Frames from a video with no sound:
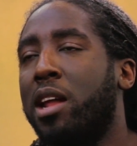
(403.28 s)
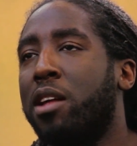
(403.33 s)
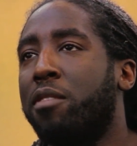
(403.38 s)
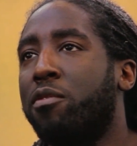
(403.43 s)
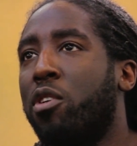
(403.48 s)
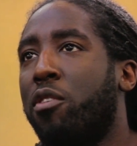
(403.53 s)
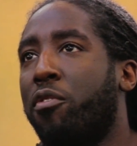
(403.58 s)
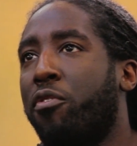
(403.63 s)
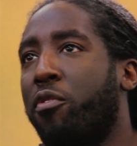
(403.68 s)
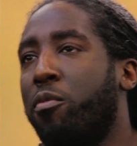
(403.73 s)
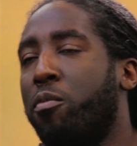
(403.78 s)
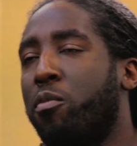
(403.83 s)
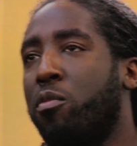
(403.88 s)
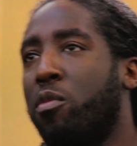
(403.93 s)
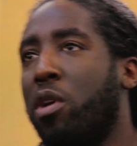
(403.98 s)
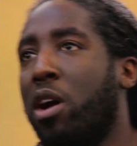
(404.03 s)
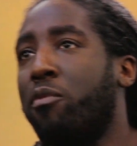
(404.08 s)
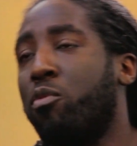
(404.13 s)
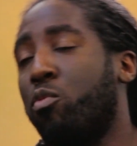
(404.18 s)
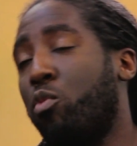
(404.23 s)
And I've got,
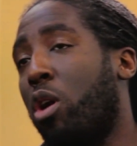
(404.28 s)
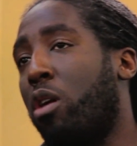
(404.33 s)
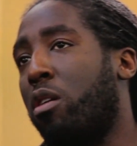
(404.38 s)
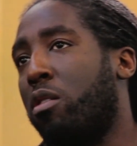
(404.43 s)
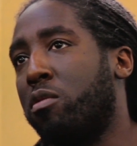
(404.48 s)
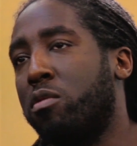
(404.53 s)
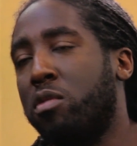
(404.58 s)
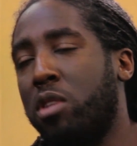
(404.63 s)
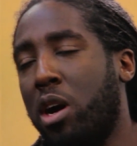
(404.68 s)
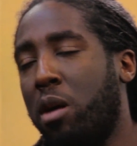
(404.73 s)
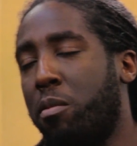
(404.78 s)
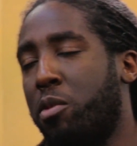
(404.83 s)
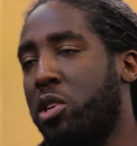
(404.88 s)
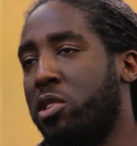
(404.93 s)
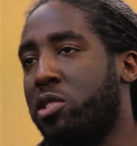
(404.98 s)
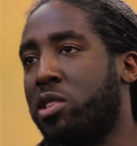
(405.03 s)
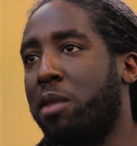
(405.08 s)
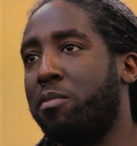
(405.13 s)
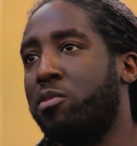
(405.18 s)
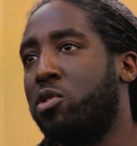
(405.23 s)
I've, well, I'm on
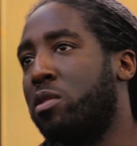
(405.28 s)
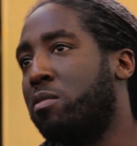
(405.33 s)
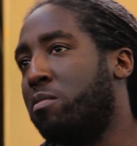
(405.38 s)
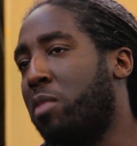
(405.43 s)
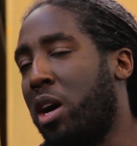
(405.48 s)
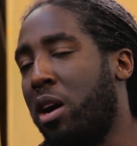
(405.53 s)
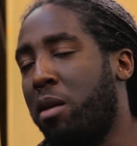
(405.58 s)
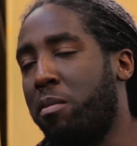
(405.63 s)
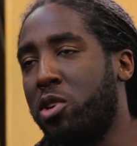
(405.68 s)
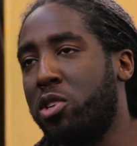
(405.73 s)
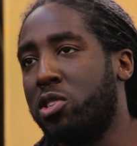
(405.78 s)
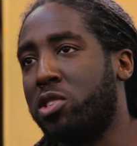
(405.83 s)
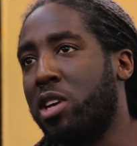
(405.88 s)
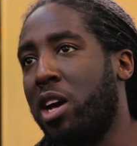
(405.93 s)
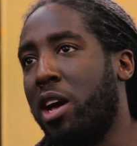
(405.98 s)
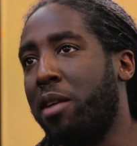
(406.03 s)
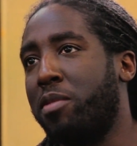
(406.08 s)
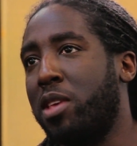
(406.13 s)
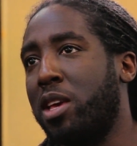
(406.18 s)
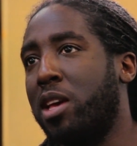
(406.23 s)
a Samsung, but I'm yeah, on a
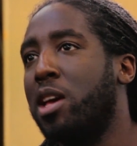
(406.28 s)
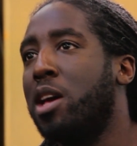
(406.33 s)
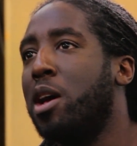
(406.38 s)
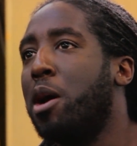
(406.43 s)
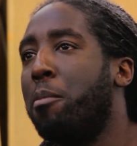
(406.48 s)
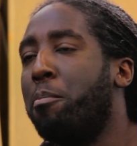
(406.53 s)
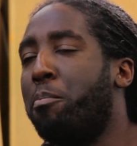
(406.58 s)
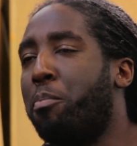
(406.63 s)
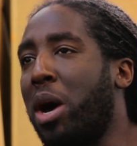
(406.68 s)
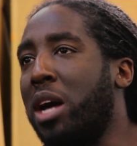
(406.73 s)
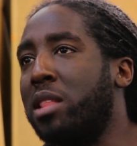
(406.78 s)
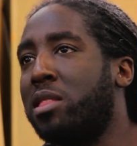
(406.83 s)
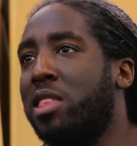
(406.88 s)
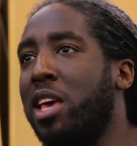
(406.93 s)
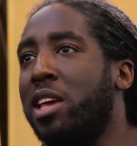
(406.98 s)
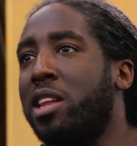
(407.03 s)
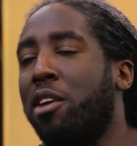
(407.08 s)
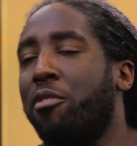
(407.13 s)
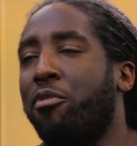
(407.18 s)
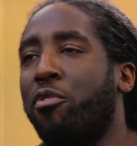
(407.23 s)
Skype. Yeah, but
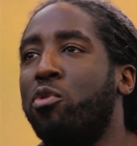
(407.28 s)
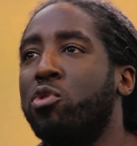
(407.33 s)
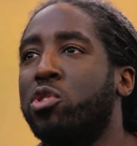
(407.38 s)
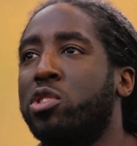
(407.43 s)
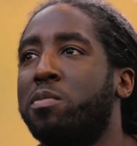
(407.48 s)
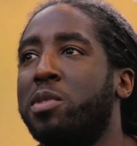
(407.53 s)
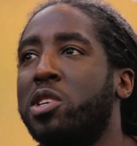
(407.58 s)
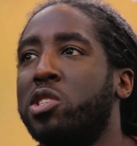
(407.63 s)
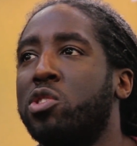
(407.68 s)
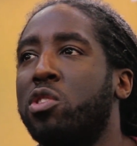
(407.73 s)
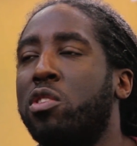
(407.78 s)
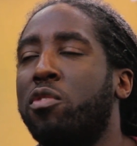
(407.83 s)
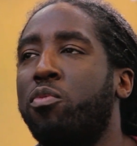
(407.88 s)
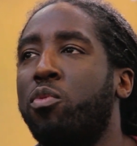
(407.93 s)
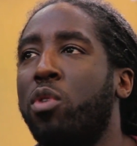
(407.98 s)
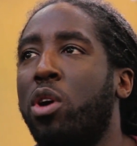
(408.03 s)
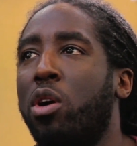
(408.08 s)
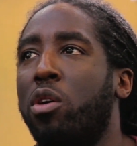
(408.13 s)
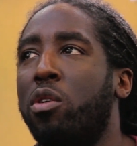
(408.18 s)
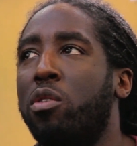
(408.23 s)
then I thought to
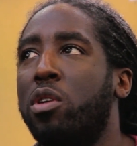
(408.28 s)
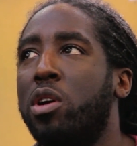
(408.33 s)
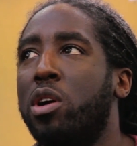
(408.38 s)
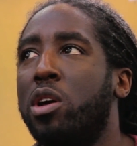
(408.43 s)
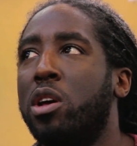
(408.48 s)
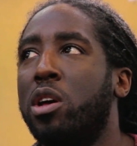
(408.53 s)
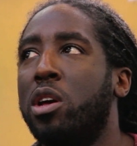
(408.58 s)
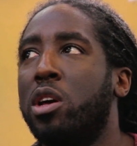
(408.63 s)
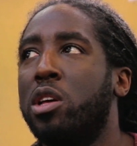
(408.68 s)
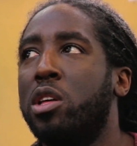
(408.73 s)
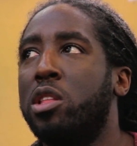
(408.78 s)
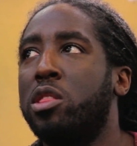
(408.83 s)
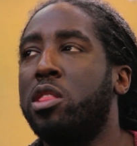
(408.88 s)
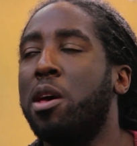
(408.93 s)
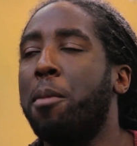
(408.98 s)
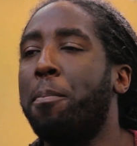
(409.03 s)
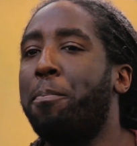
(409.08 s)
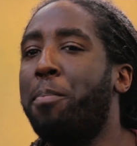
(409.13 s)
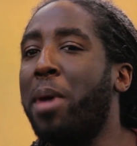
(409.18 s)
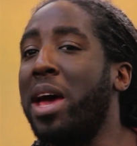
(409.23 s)
myself, well,
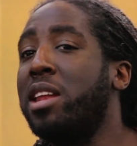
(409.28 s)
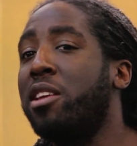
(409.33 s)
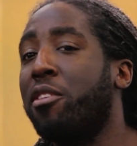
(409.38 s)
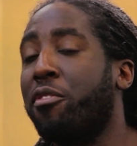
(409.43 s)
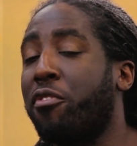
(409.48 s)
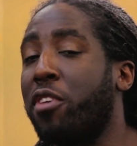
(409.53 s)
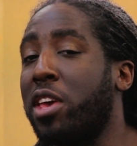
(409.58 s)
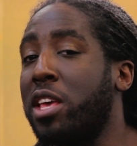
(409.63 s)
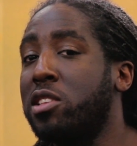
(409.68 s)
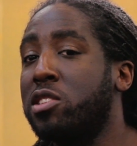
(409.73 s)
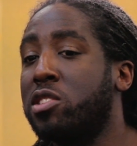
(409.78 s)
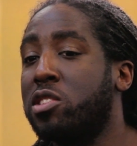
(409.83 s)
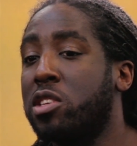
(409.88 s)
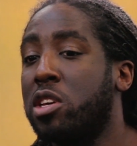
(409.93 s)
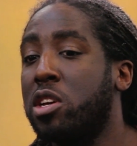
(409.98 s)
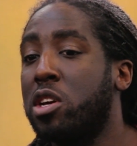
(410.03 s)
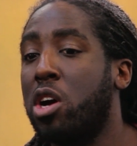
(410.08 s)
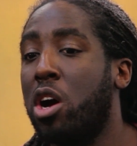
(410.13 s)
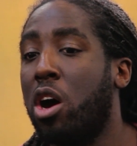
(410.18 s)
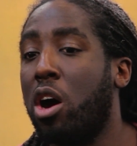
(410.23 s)
the
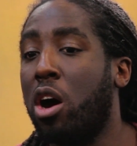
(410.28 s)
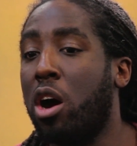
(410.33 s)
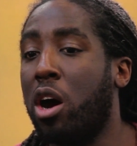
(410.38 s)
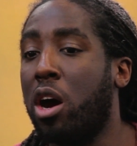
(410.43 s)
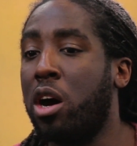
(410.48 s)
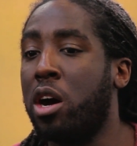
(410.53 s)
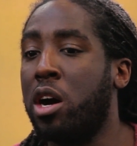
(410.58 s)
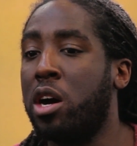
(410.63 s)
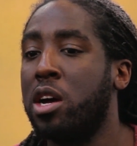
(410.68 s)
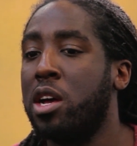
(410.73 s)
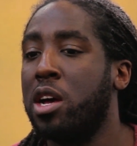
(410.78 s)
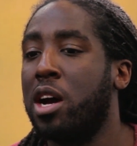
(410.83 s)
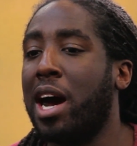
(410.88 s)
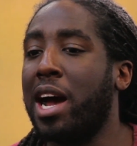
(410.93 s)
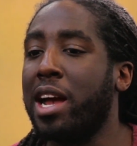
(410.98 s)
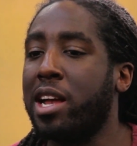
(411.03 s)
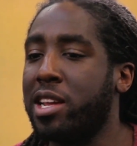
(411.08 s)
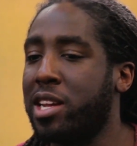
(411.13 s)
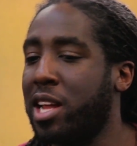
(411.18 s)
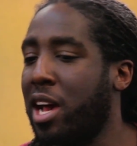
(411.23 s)
benefits are
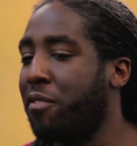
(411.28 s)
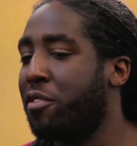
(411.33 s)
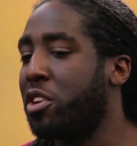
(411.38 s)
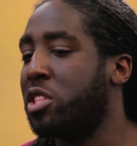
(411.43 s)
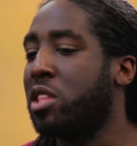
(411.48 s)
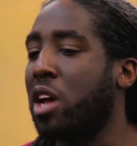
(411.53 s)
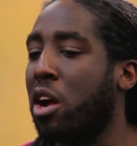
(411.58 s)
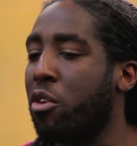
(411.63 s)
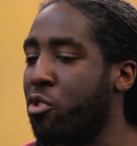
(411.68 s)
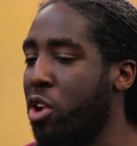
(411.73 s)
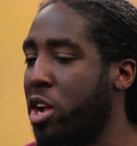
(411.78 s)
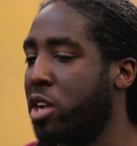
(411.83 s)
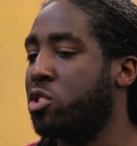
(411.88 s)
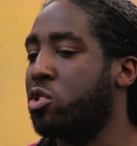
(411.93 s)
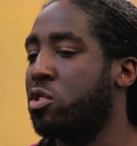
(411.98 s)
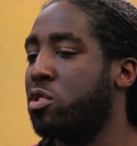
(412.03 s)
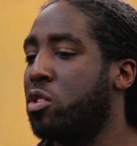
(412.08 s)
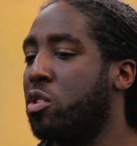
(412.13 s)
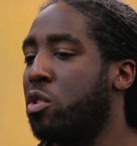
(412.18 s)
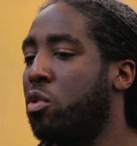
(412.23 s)
I can have a
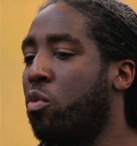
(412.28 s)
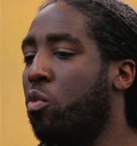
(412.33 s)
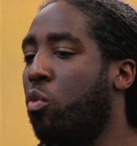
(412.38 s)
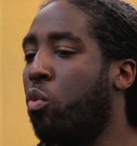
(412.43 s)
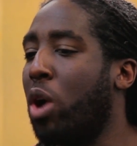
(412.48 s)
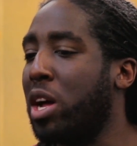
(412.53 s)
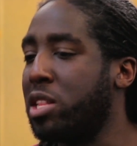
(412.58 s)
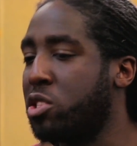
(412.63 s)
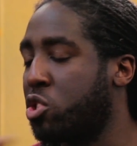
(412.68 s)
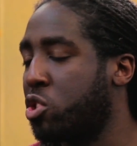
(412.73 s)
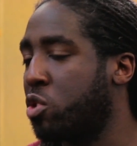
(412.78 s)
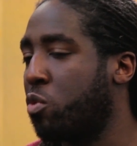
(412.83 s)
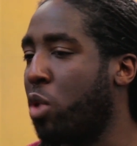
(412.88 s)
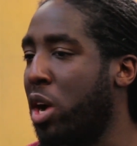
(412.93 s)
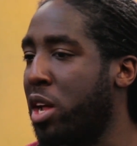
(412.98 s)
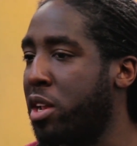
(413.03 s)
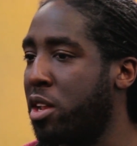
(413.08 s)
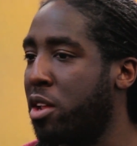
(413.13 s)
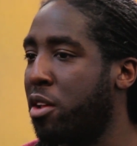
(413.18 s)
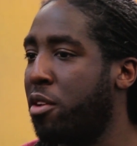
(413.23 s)
direct
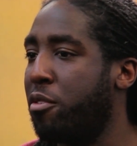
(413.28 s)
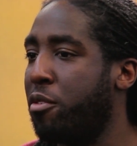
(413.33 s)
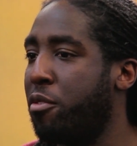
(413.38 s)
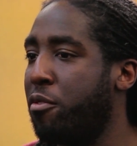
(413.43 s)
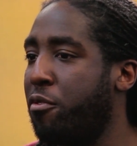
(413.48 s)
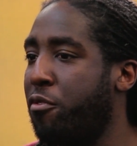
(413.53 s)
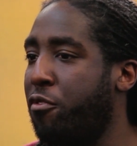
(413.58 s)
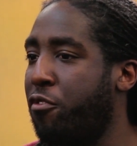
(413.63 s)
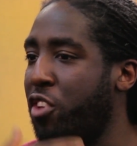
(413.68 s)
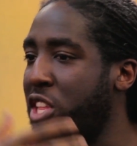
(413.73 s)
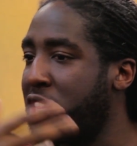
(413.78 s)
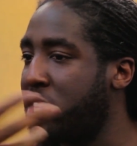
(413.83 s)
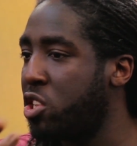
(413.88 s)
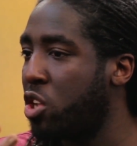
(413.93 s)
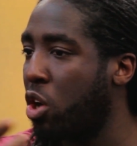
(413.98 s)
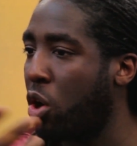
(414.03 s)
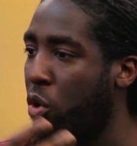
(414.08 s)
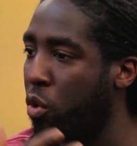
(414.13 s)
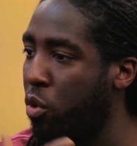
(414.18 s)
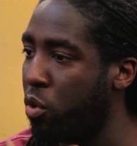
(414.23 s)
one-to-one
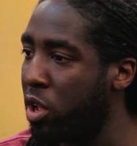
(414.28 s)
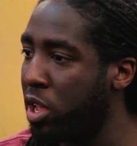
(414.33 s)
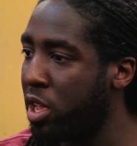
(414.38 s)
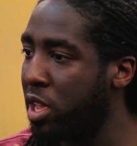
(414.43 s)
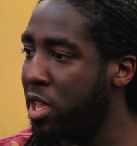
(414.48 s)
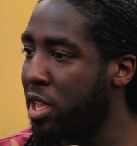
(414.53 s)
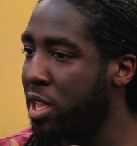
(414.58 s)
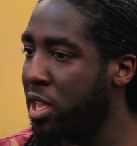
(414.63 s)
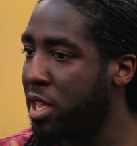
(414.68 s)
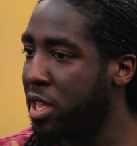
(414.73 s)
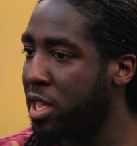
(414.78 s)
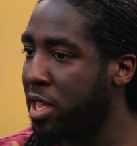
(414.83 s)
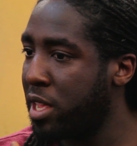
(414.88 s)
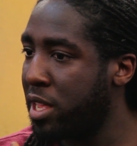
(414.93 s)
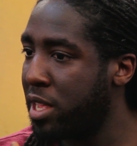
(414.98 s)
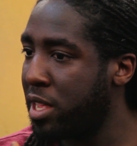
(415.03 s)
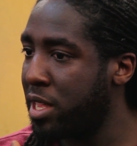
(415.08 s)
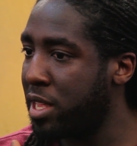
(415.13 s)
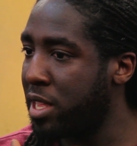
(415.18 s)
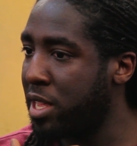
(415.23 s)
video
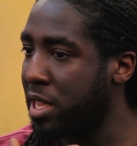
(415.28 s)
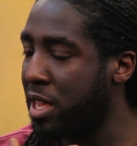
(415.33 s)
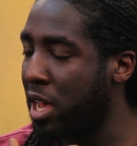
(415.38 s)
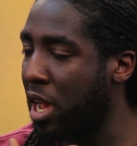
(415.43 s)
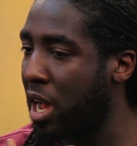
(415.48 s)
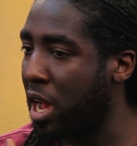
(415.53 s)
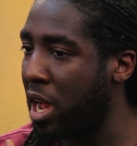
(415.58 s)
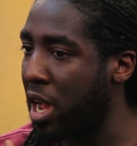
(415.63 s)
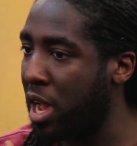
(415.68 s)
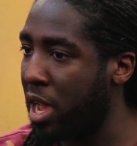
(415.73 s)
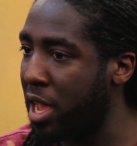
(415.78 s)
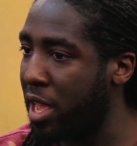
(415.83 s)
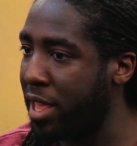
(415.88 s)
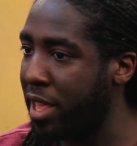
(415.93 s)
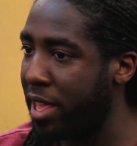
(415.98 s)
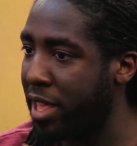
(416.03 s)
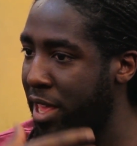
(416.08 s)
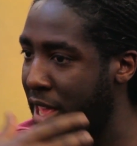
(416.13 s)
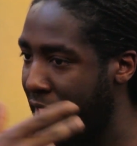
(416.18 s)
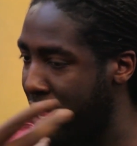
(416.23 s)
uh,
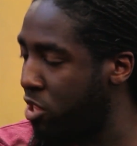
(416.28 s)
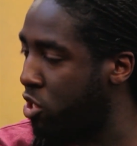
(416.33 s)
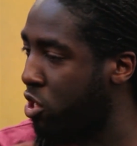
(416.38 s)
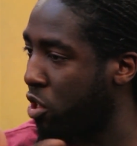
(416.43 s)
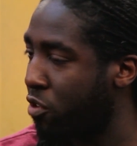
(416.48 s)
interaction.